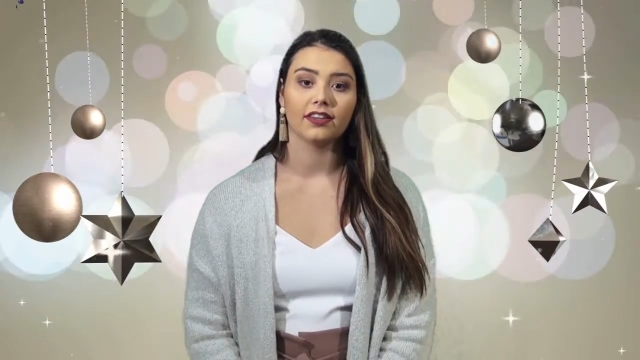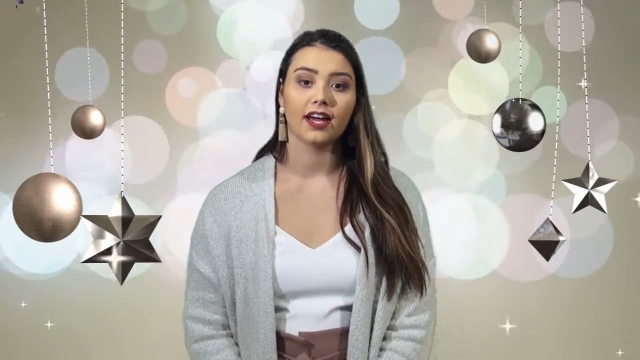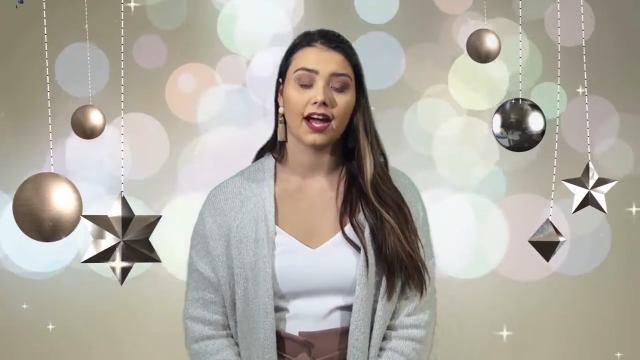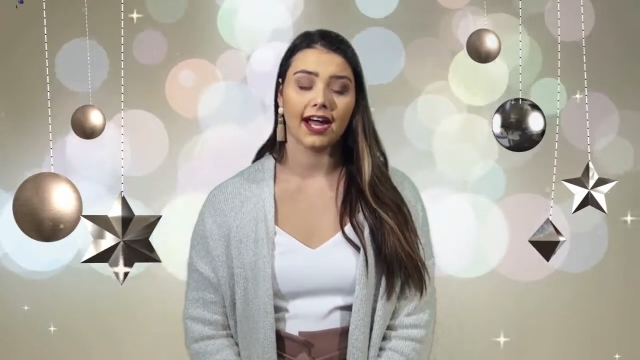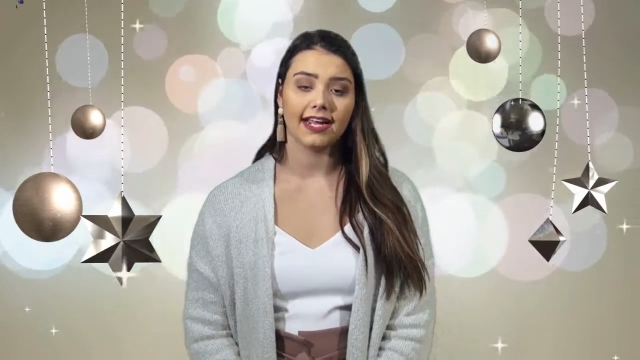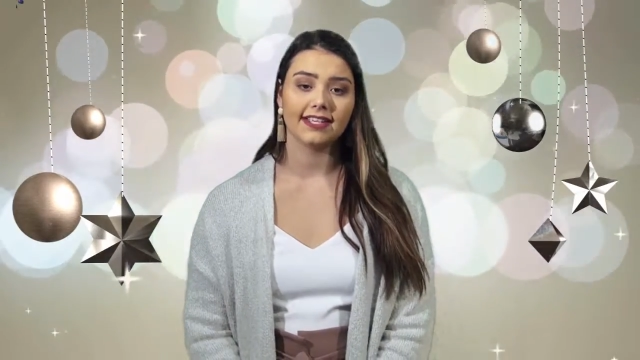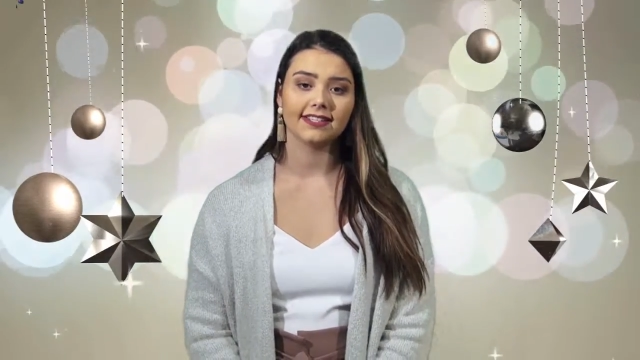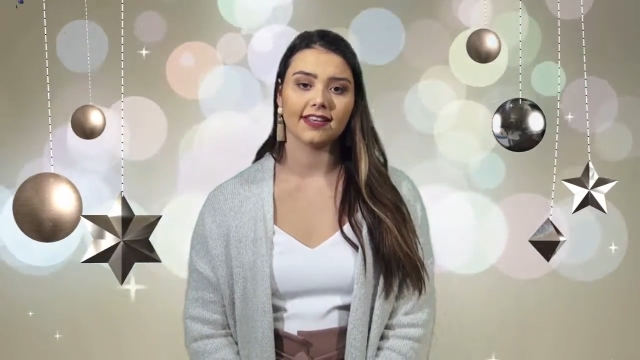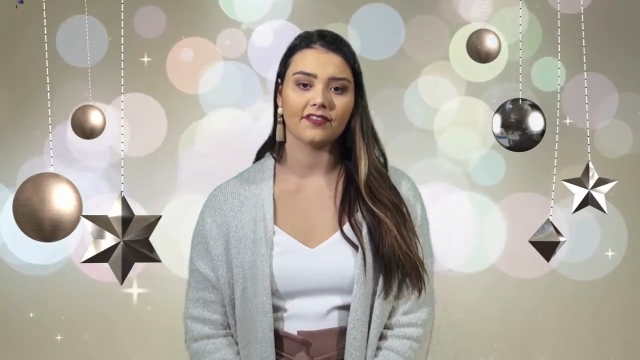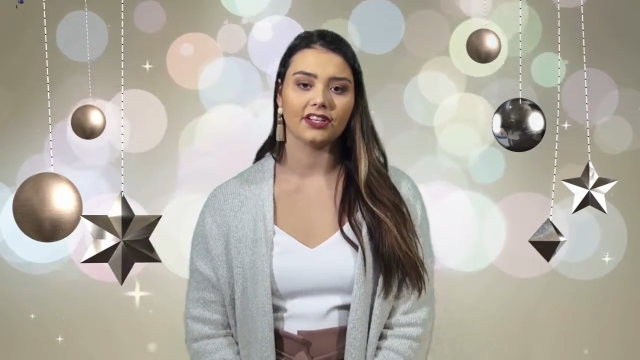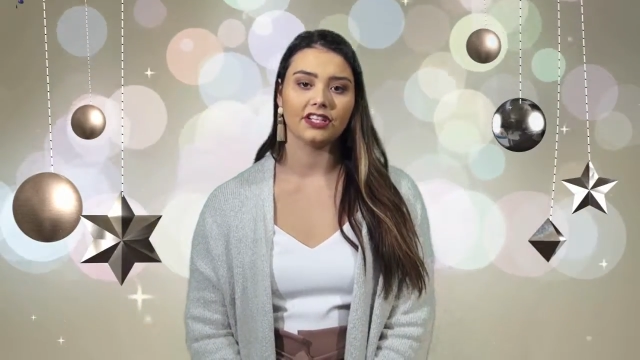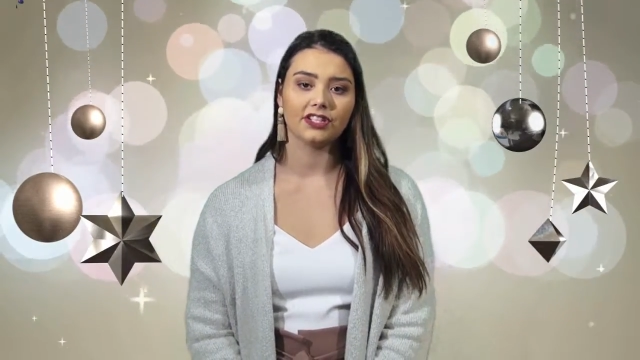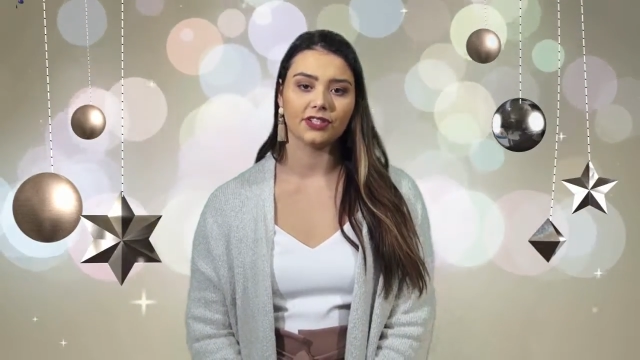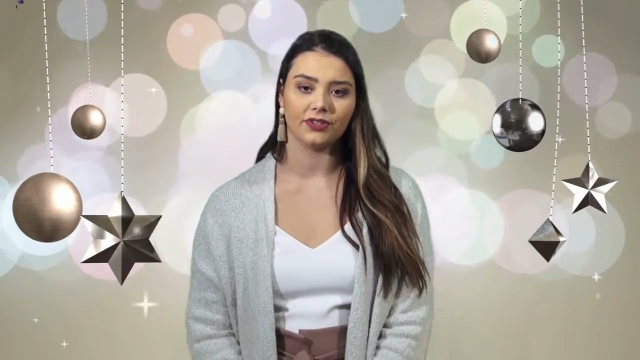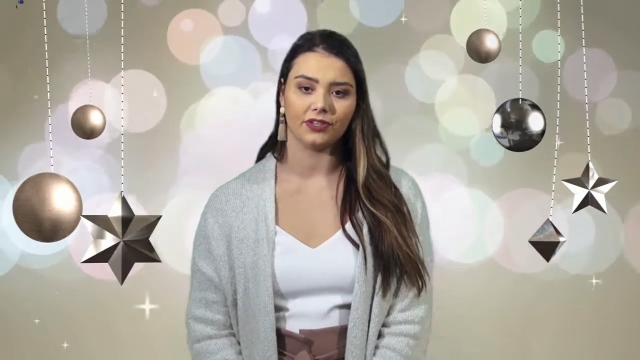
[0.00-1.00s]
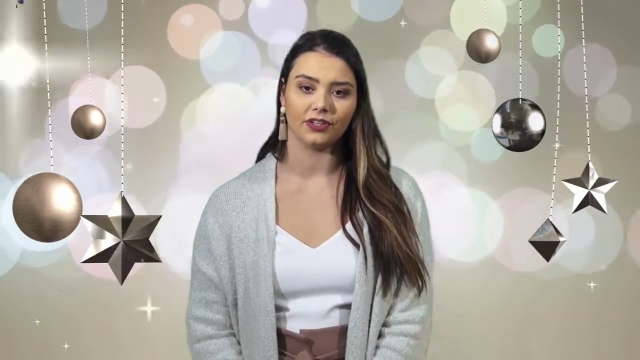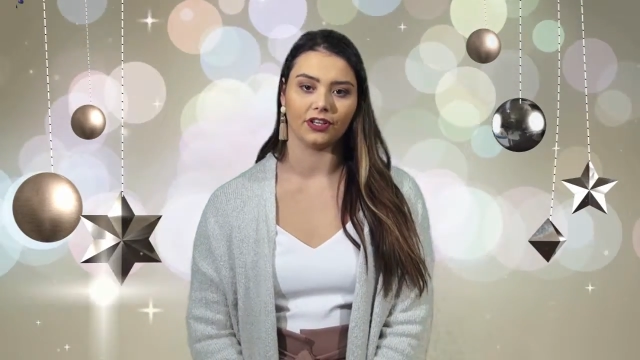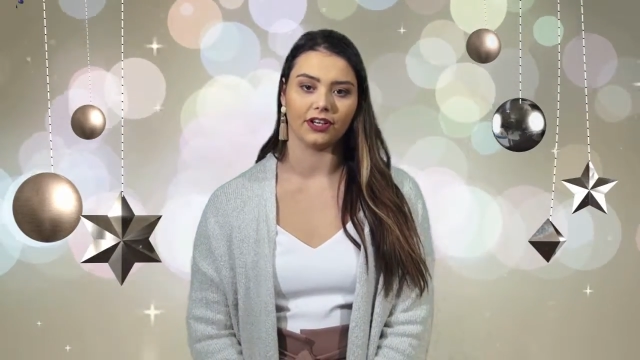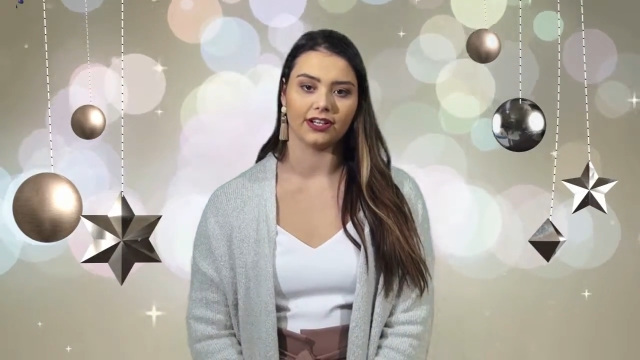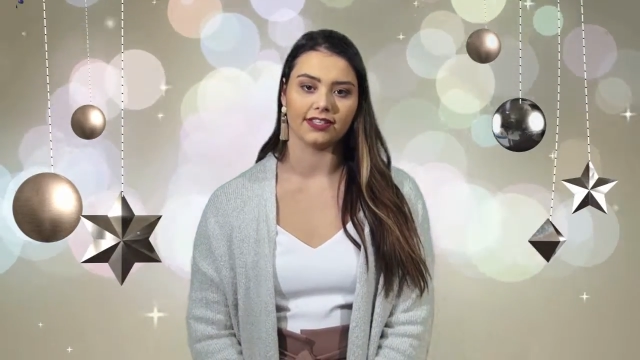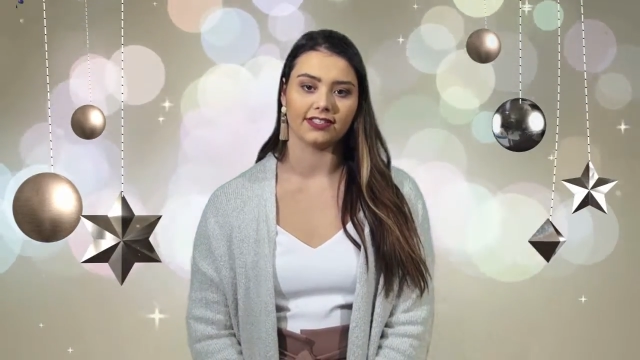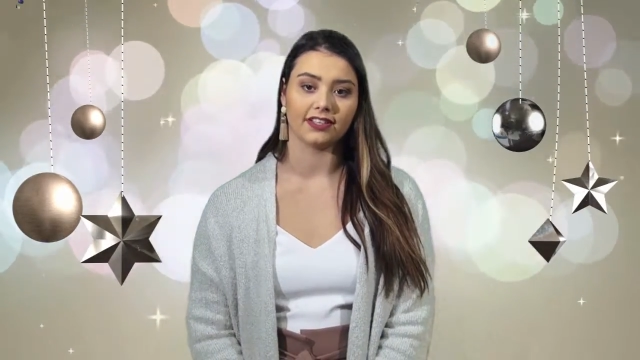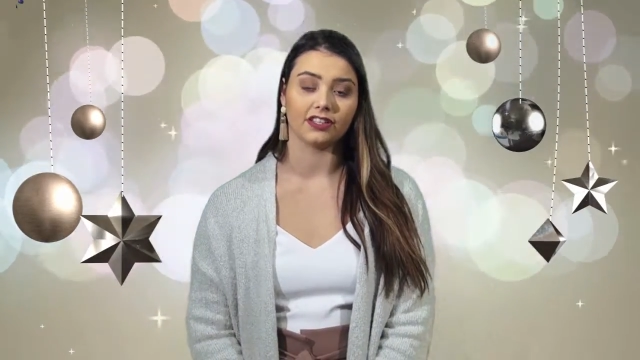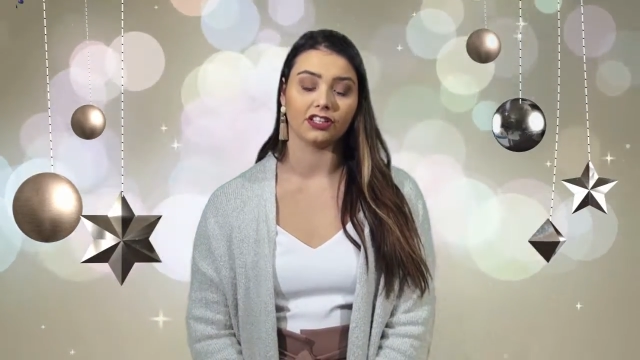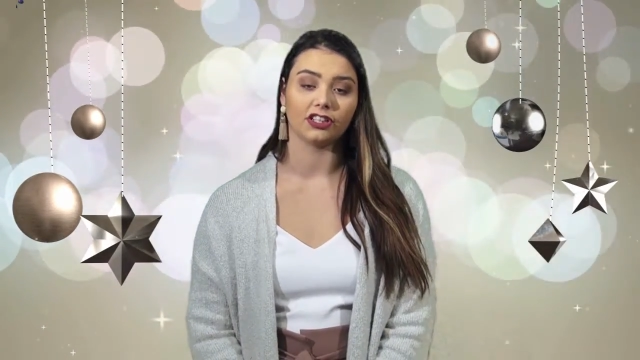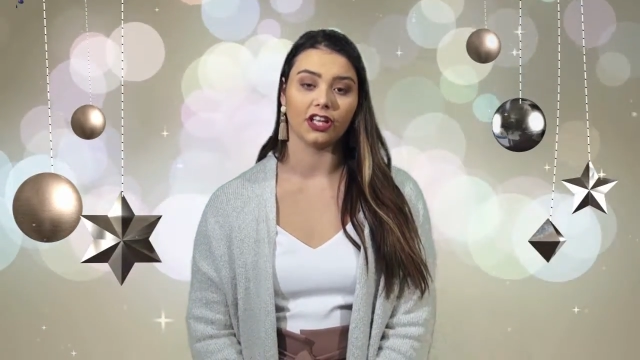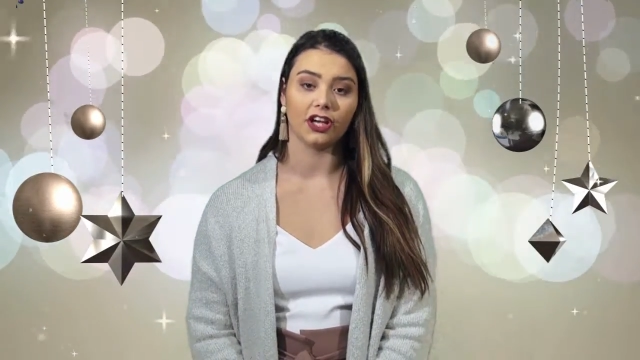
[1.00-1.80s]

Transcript: The high is 72 degrees and